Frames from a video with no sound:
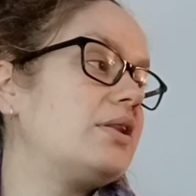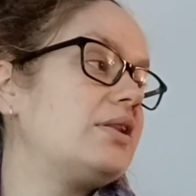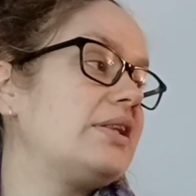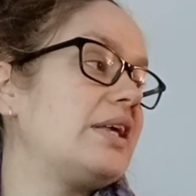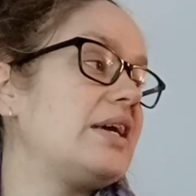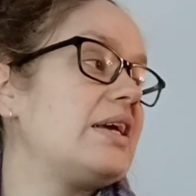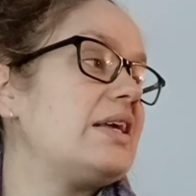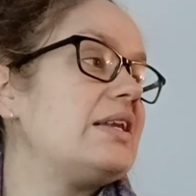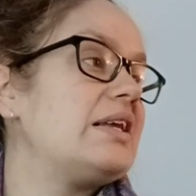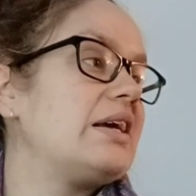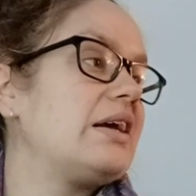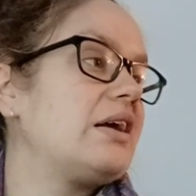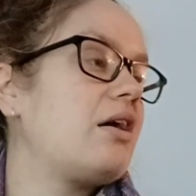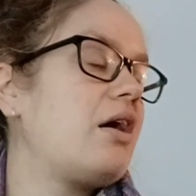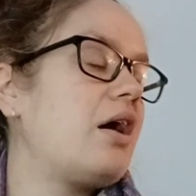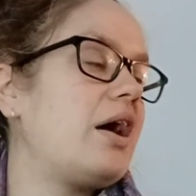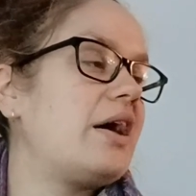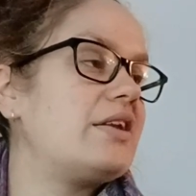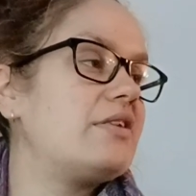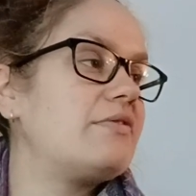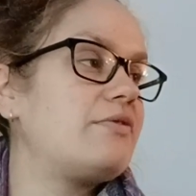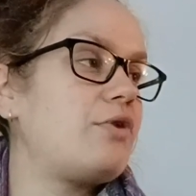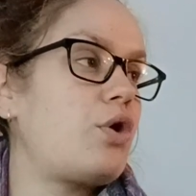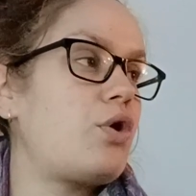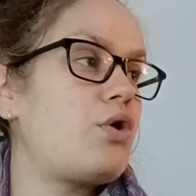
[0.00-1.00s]
leaning kind
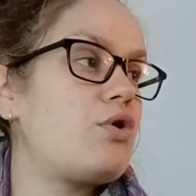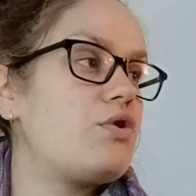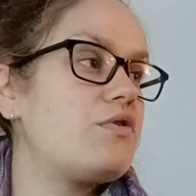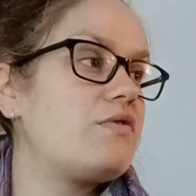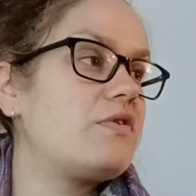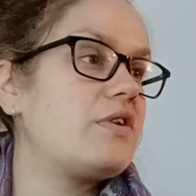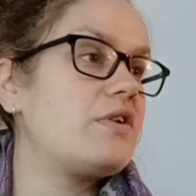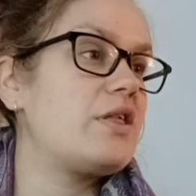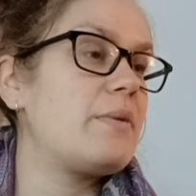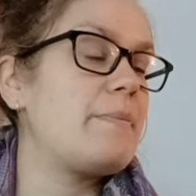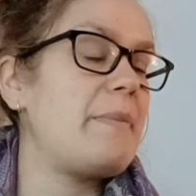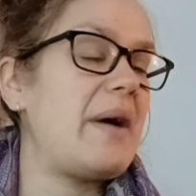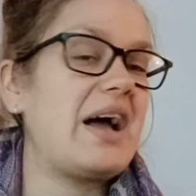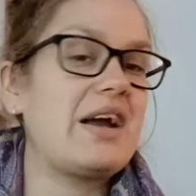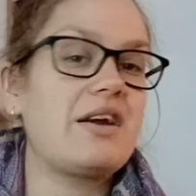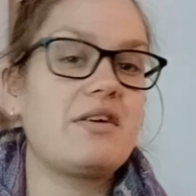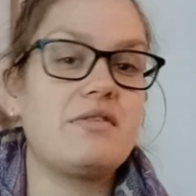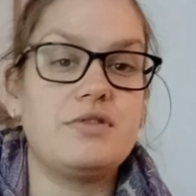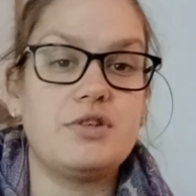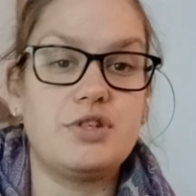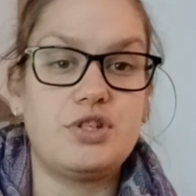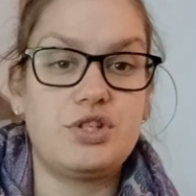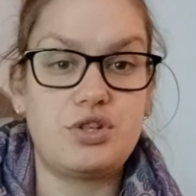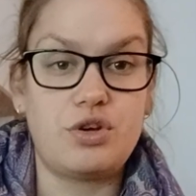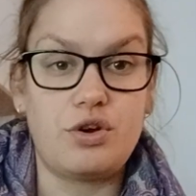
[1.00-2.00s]
of over the back of
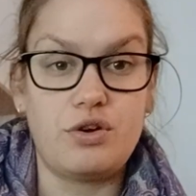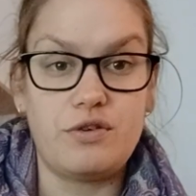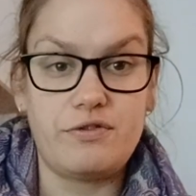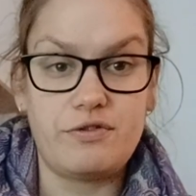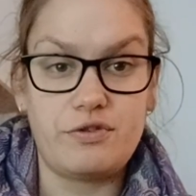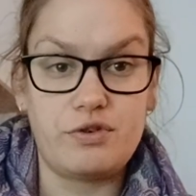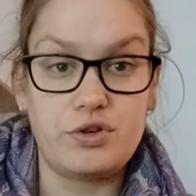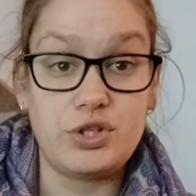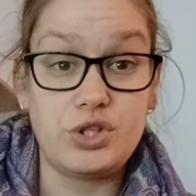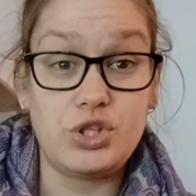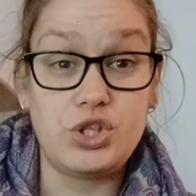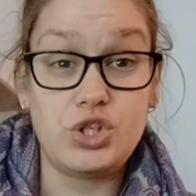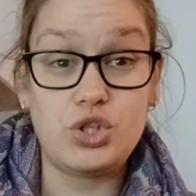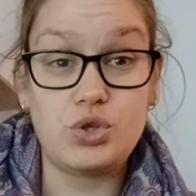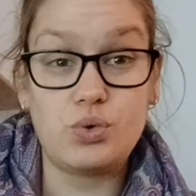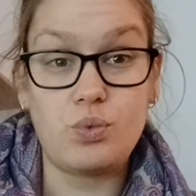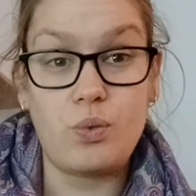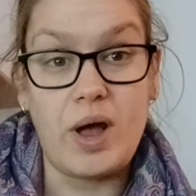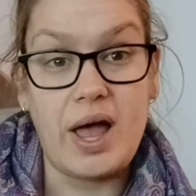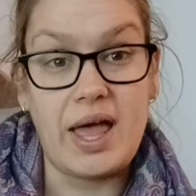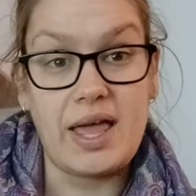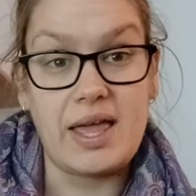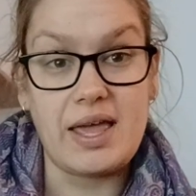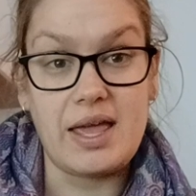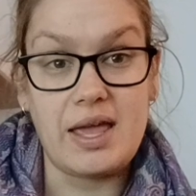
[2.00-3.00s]
the sofa and
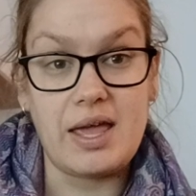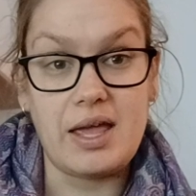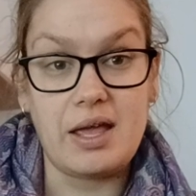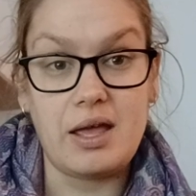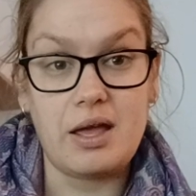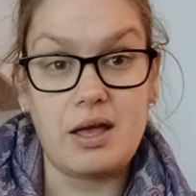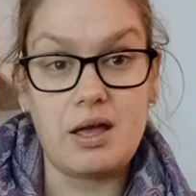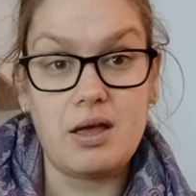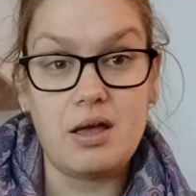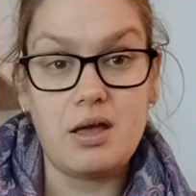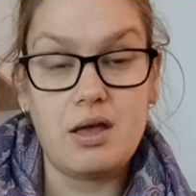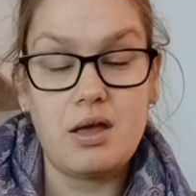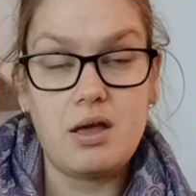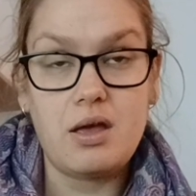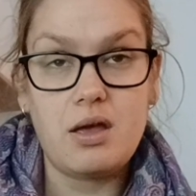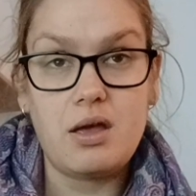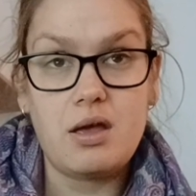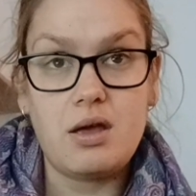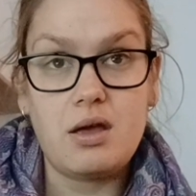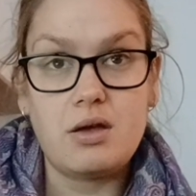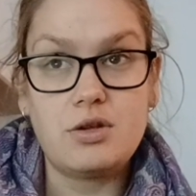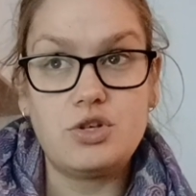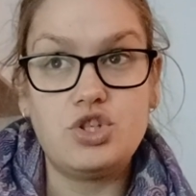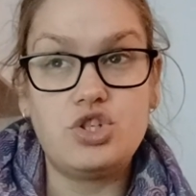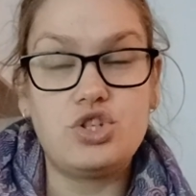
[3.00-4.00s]
swaying
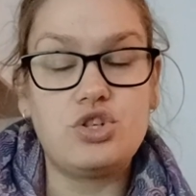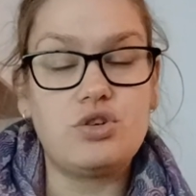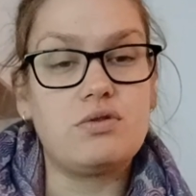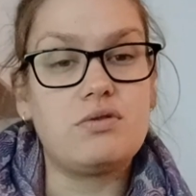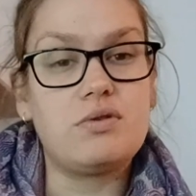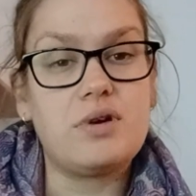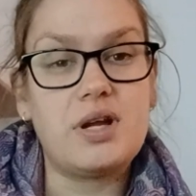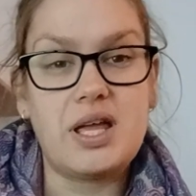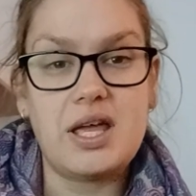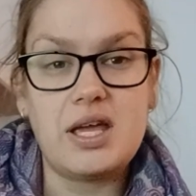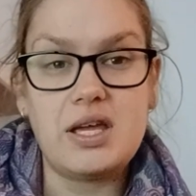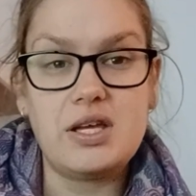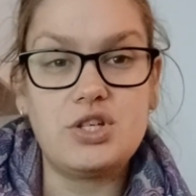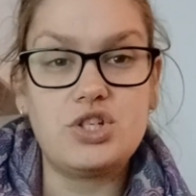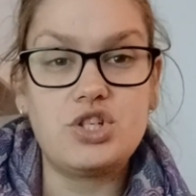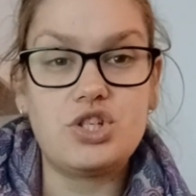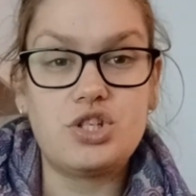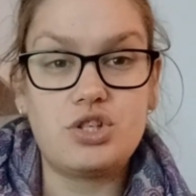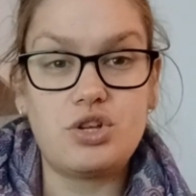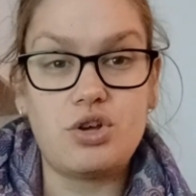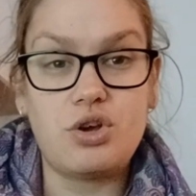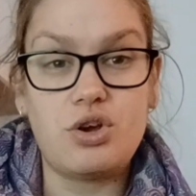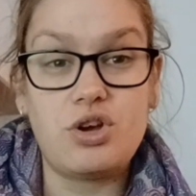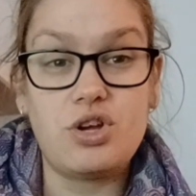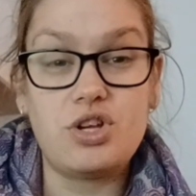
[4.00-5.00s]
during each
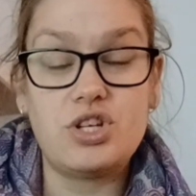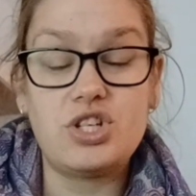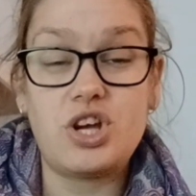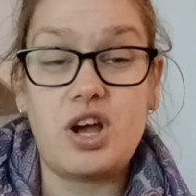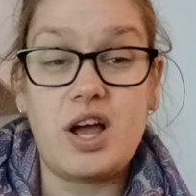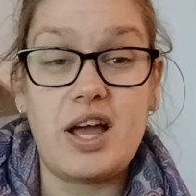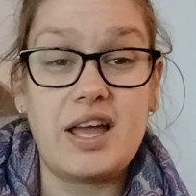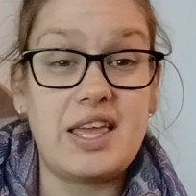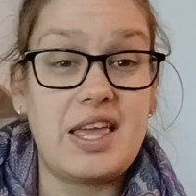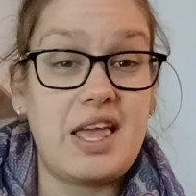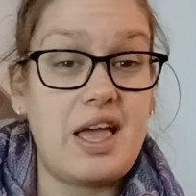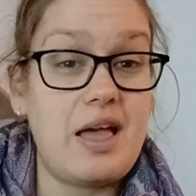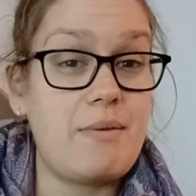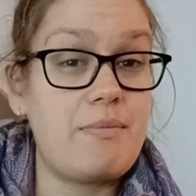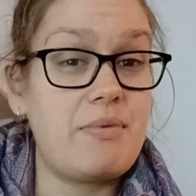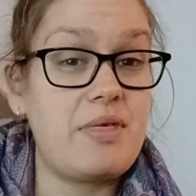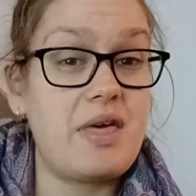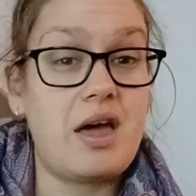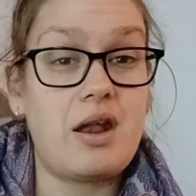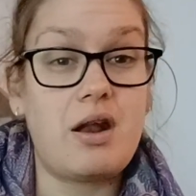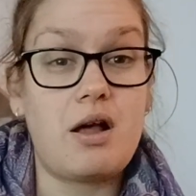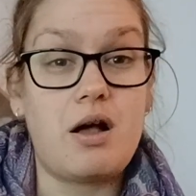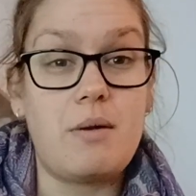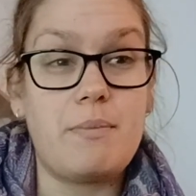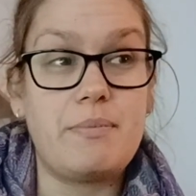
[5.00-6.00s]
surge. I kept
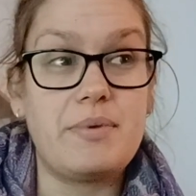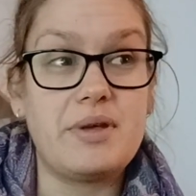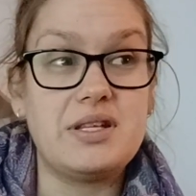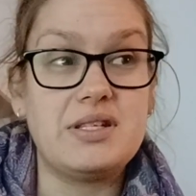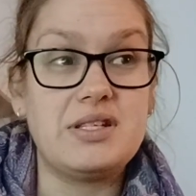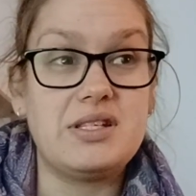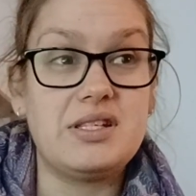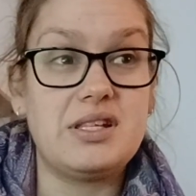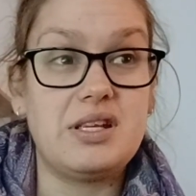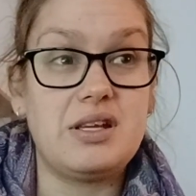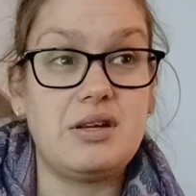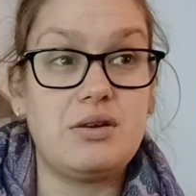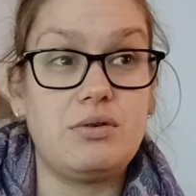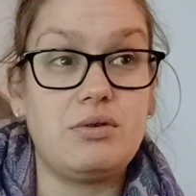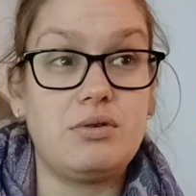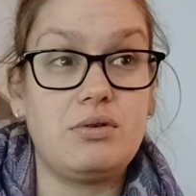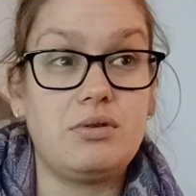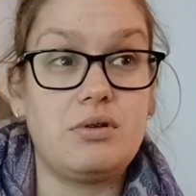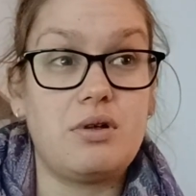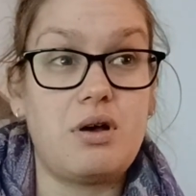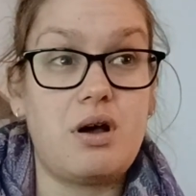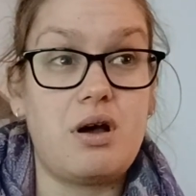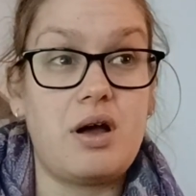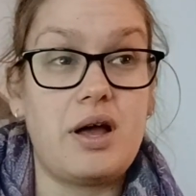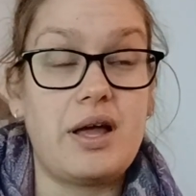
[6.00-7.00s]
that up until
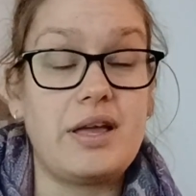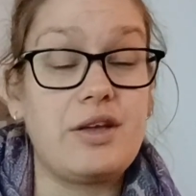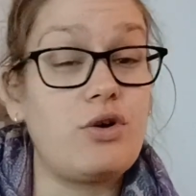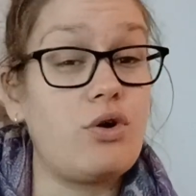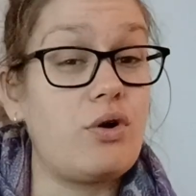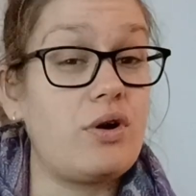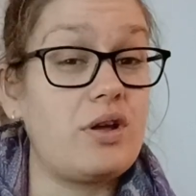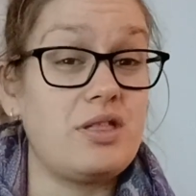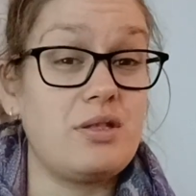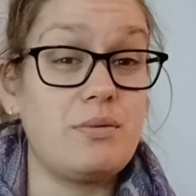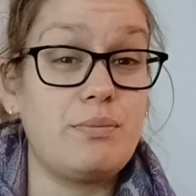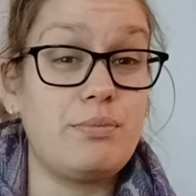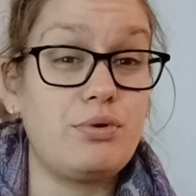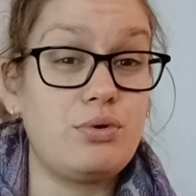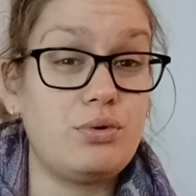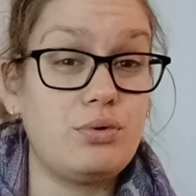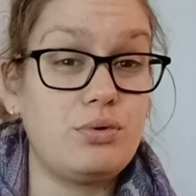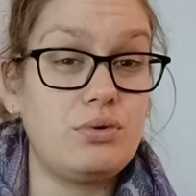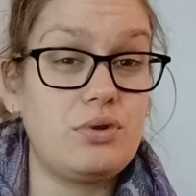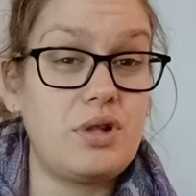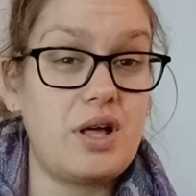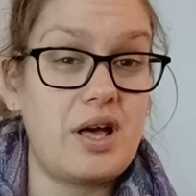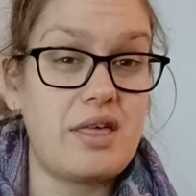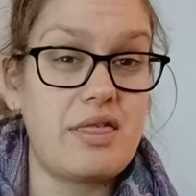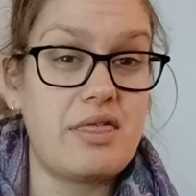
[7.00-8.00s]
I got in the pool,
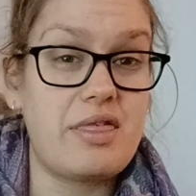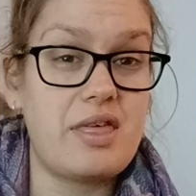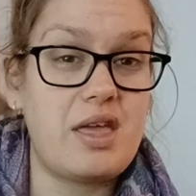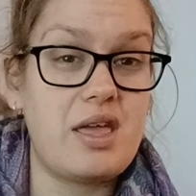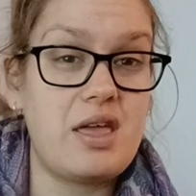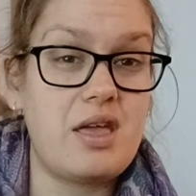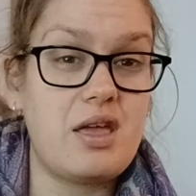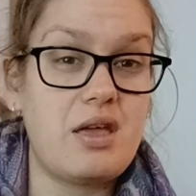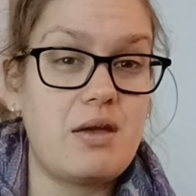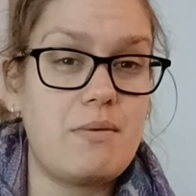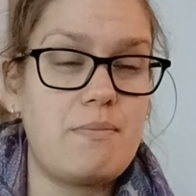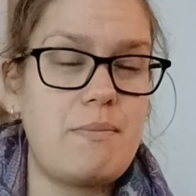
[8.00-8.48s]
I think.